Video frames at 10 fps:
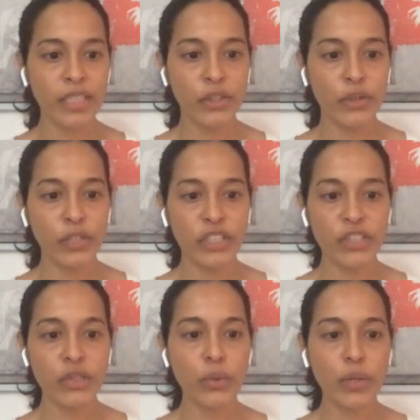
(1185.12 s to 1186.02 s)
you can
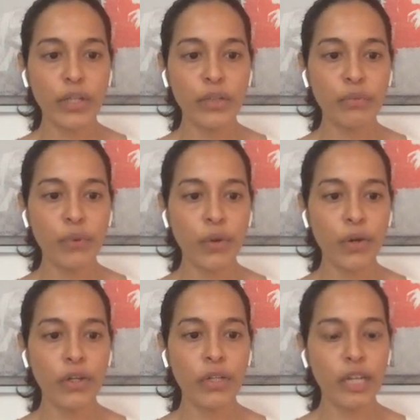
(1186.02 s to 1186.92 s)
just query
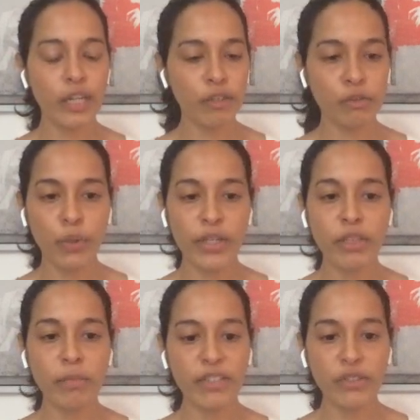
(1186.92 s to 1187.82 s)

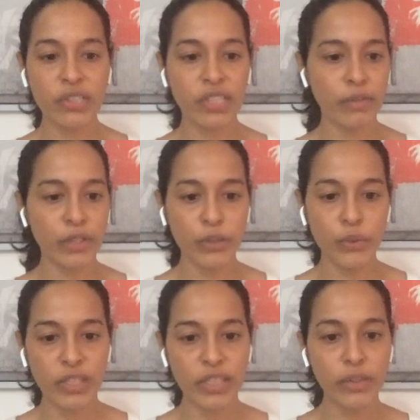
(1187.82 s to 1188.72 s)
the metric server
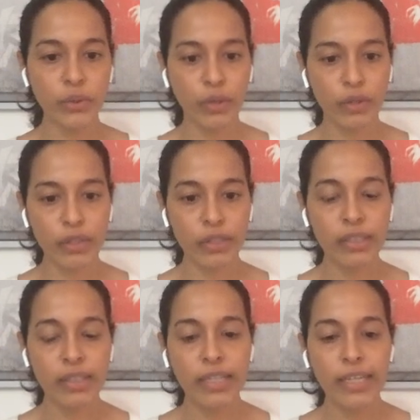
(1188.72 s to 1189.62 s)
using that URL
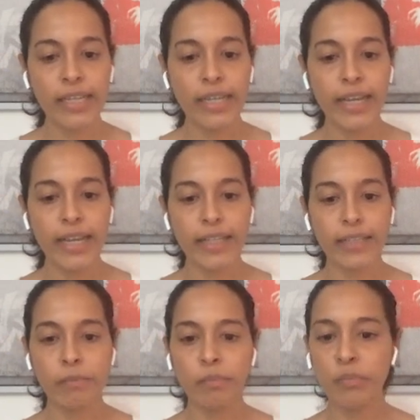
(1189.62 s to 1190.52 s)

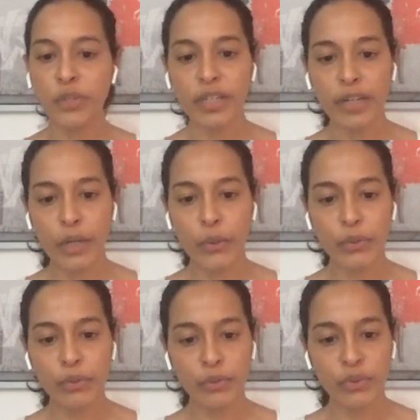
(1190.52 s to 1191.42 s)
and print it out
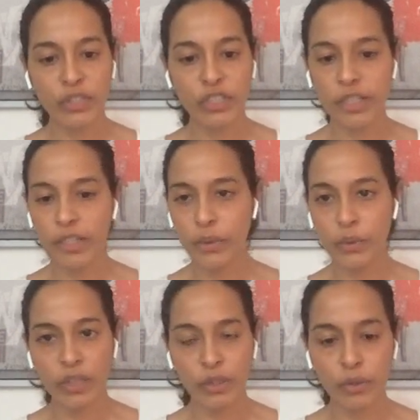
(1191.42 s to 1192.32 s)
using JQ
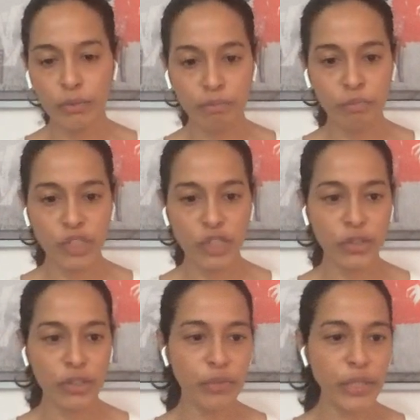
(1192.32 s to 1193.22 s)
in a good
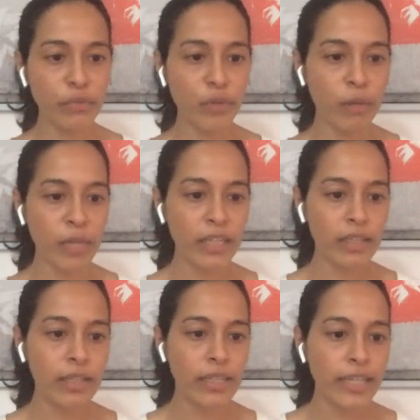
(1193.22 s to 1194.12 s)
JSONified format.
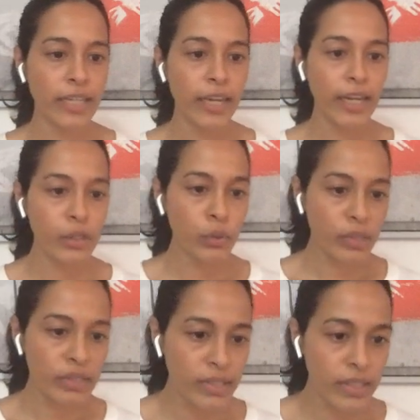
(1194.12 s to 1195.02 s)
And you
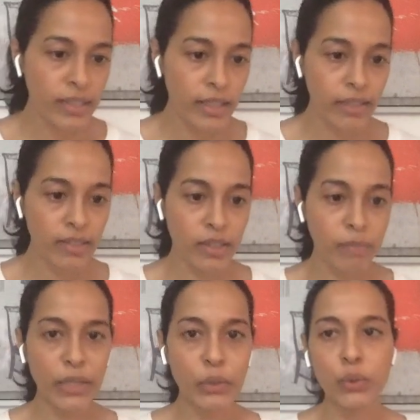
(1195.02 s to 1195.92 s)
will see that it's
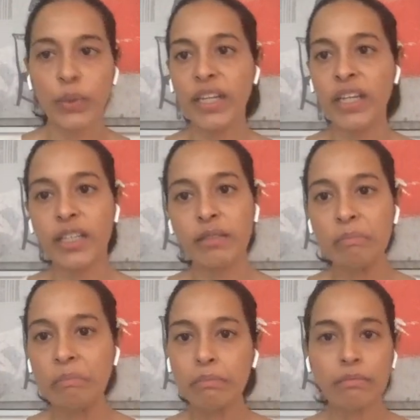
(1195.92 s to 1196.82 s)
about 28
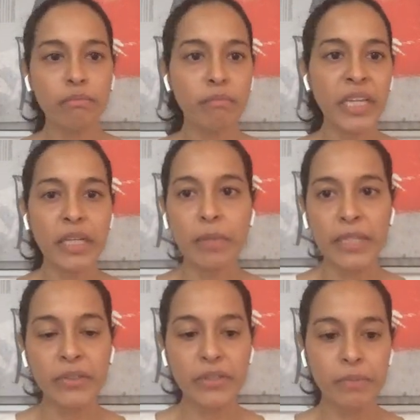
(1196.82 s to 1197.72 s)

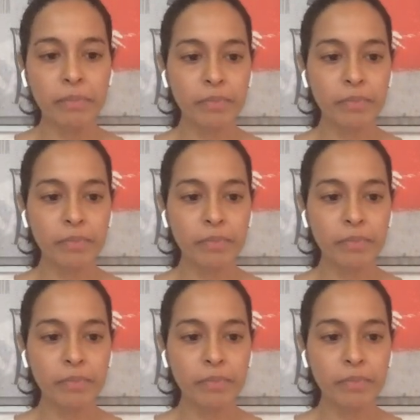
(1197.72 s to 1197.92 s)
megabytes.